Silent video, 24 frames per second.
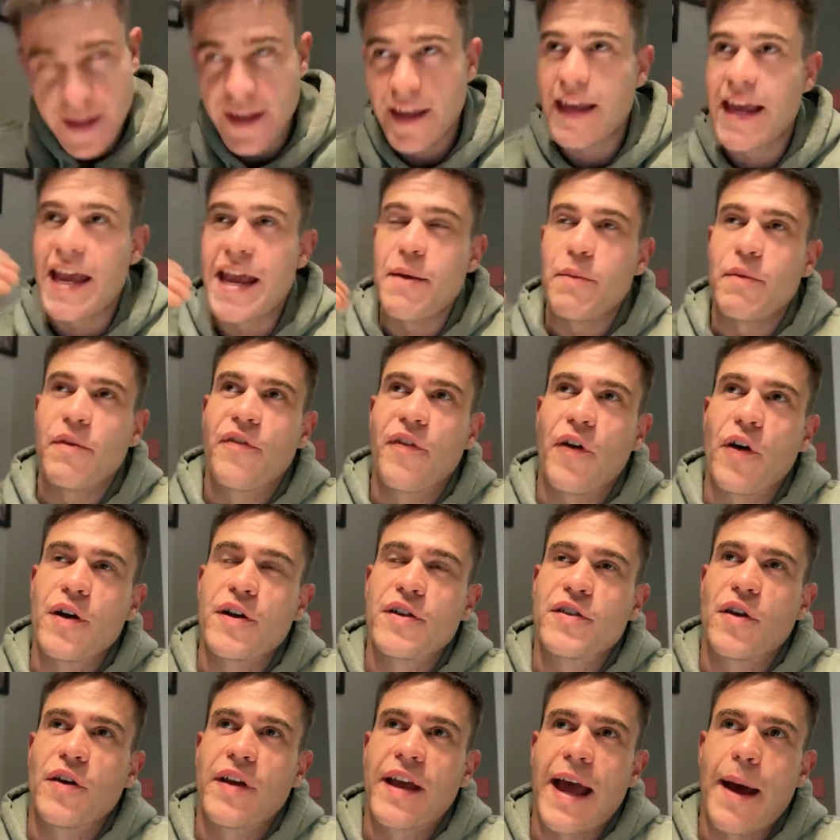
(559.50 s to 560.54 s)
Keep the
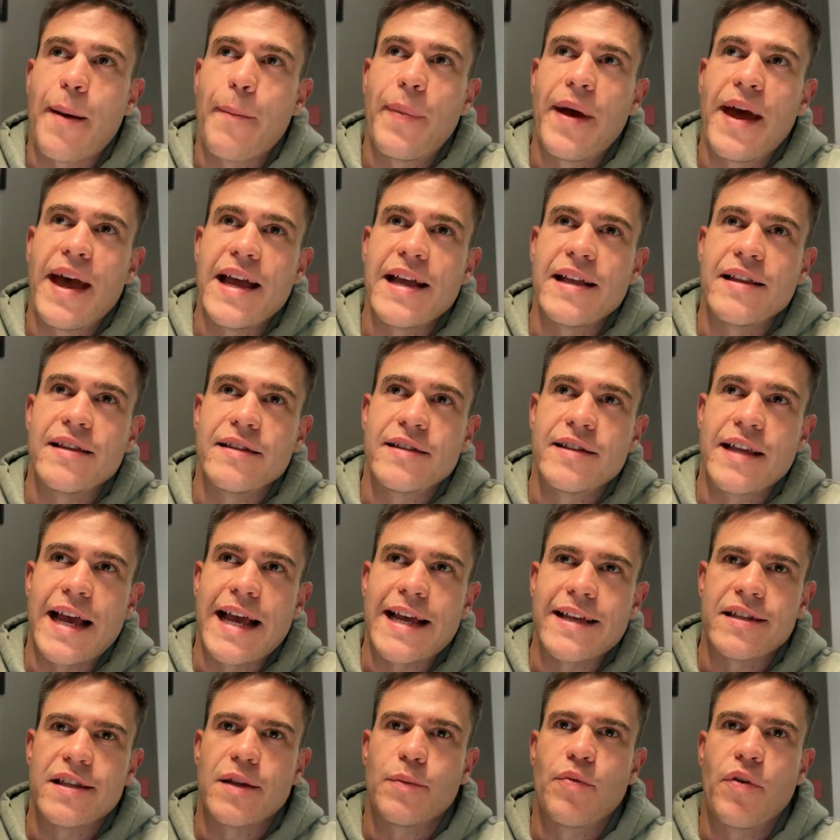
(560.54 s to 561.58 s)
focus on campaigns
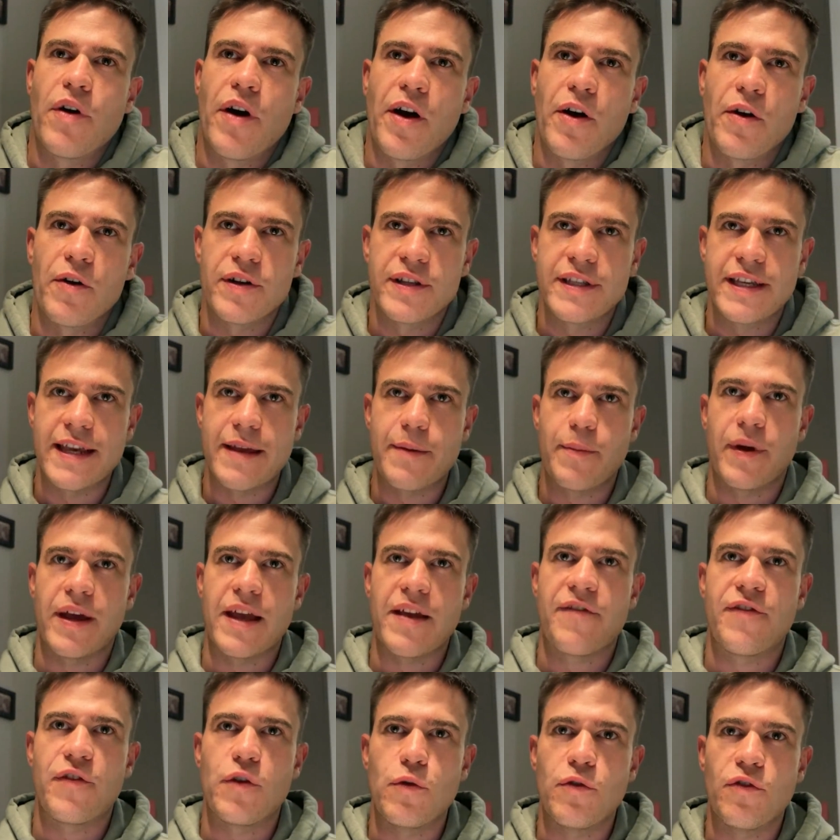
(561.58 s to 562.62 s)
as the priority, but
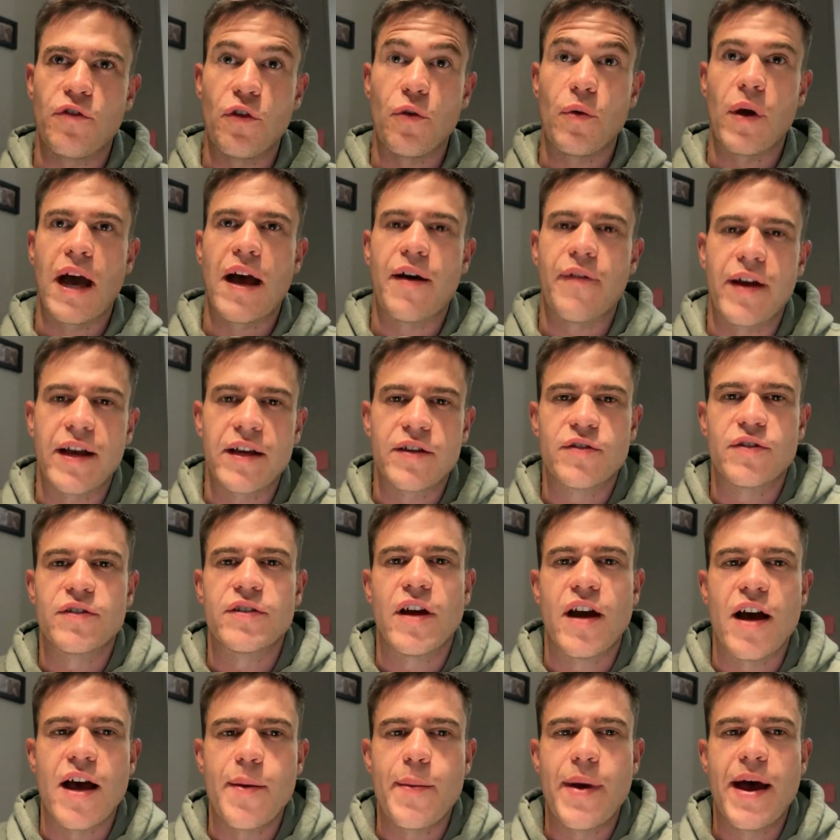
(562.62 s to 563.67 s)
if you do have extra
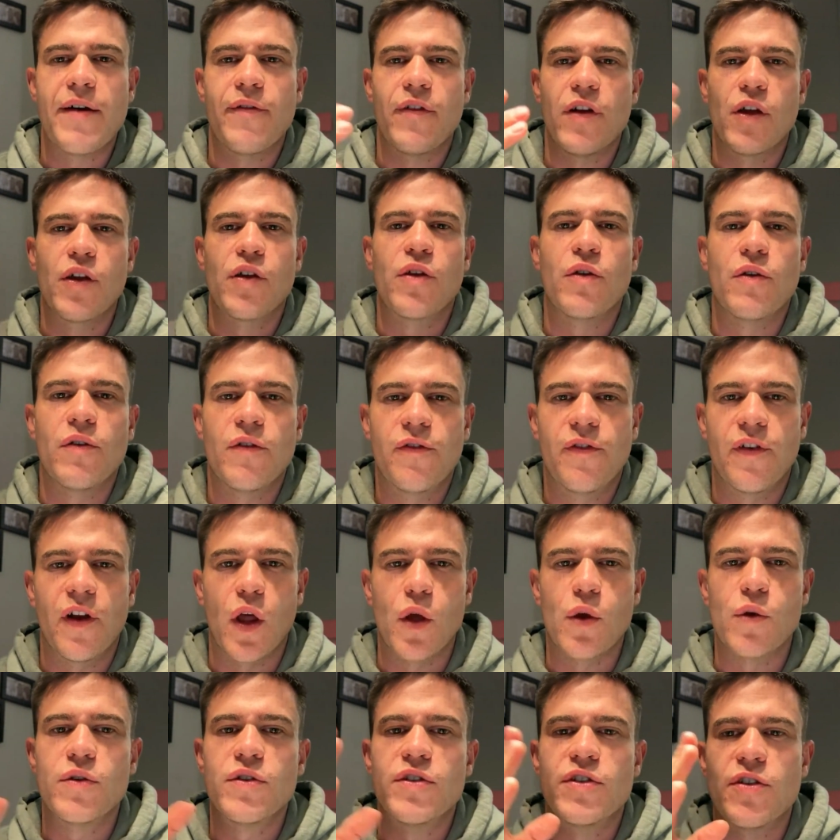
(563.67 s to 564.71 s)
time, have a look at your
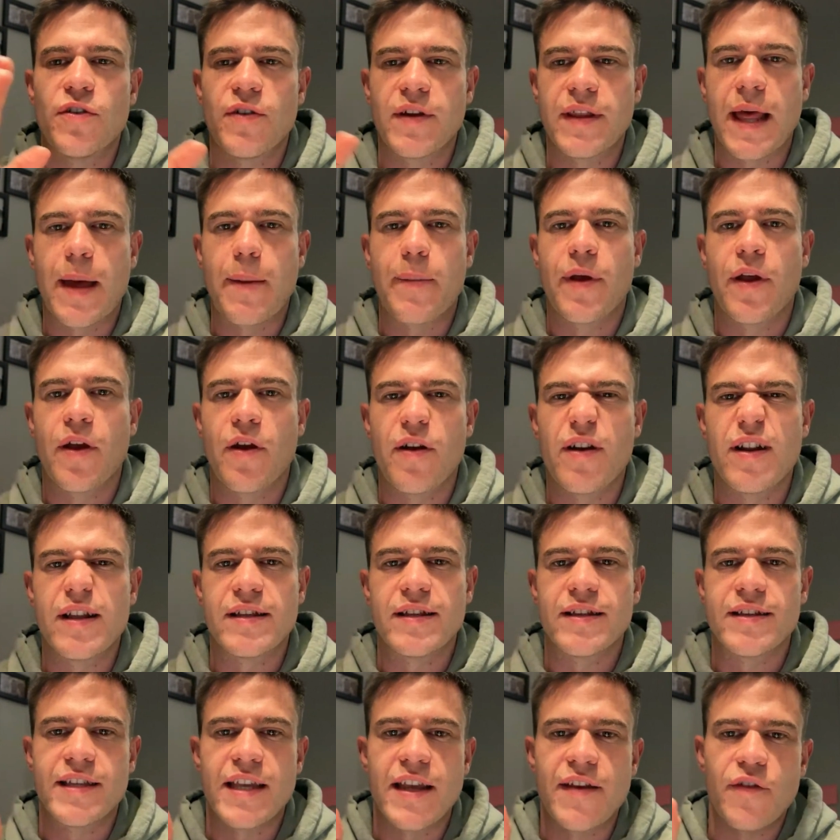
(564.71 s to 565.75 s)
flows during that period and
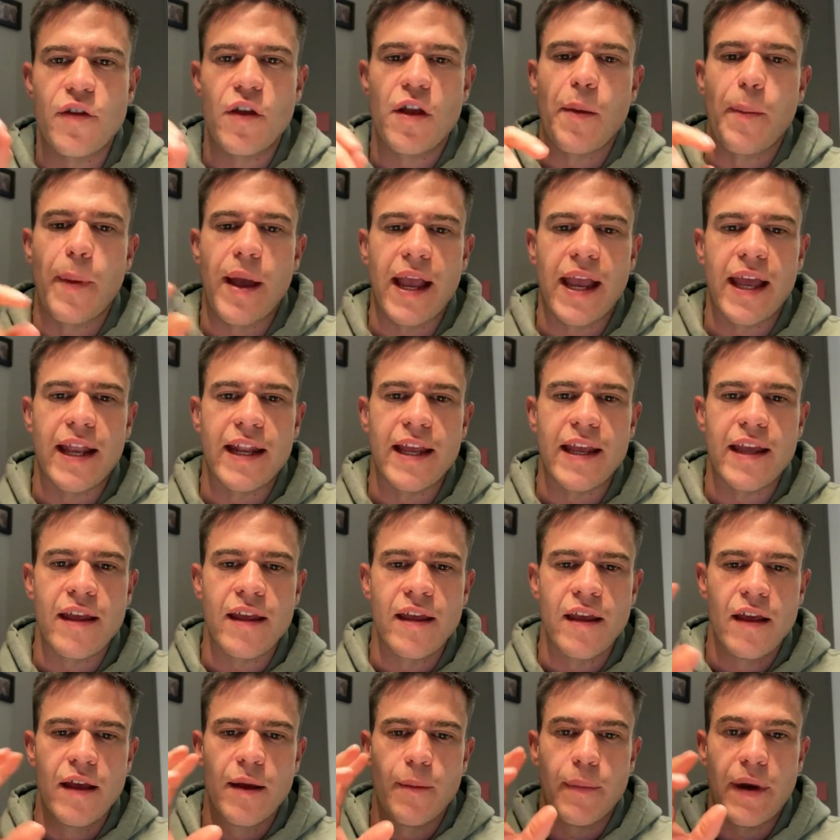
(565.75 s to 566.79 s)
just see if you can make any
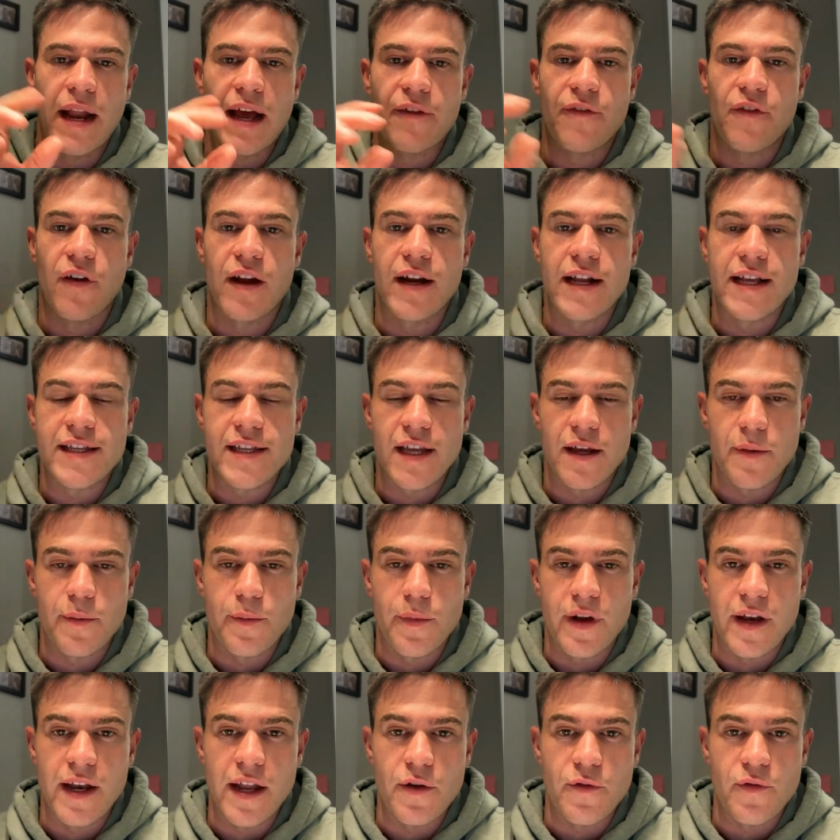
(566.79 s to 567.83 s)
Black Friday, Cyber
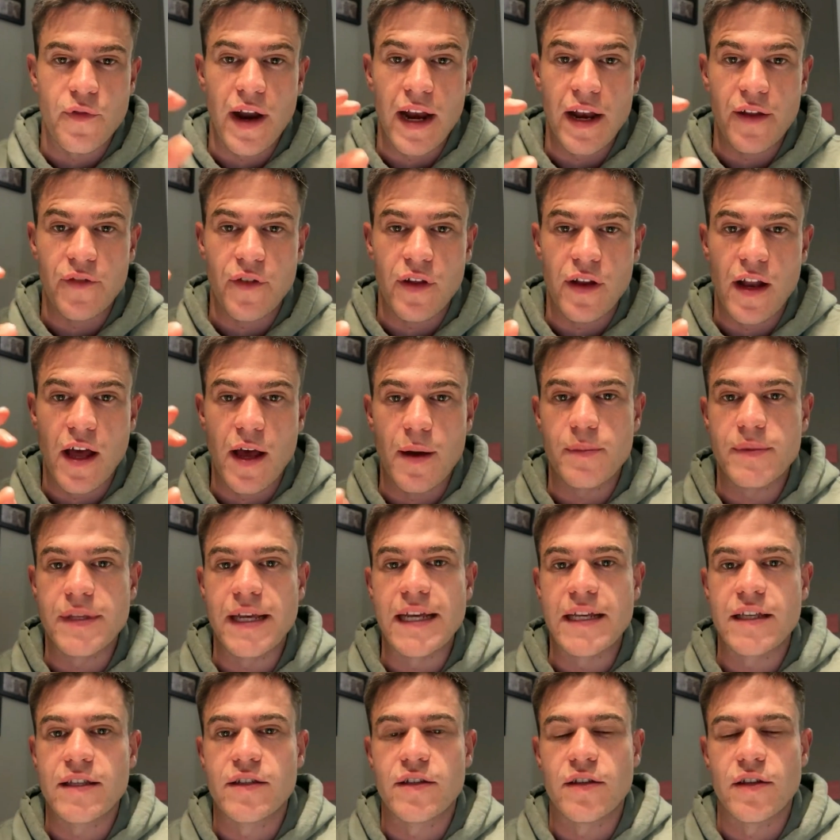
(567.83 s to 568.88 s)
Monday relevant
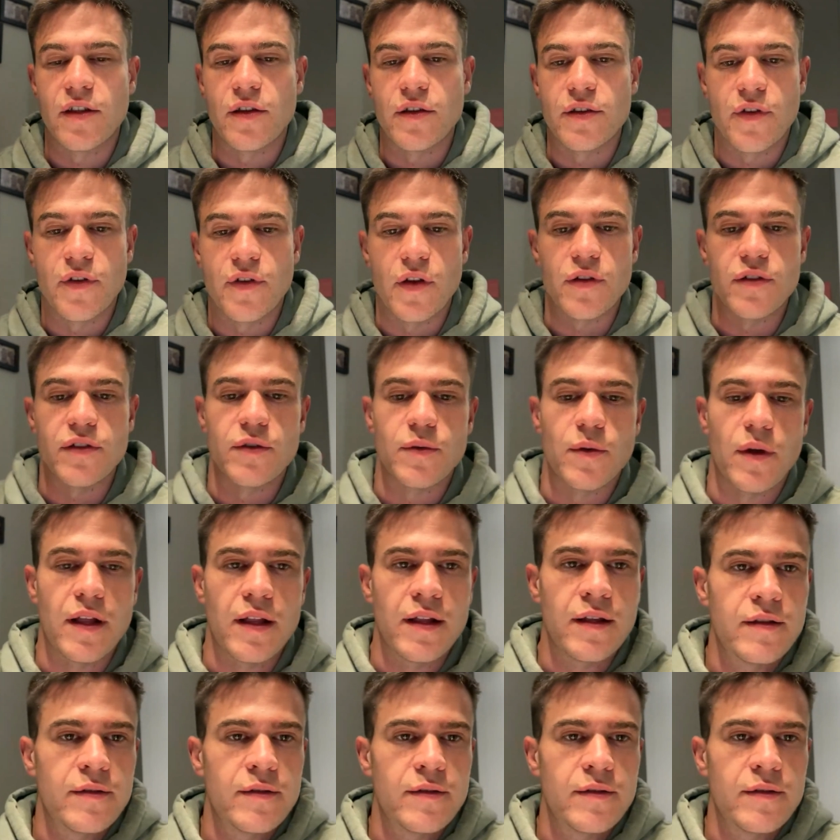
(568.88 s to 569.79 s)
updates to those flows as well.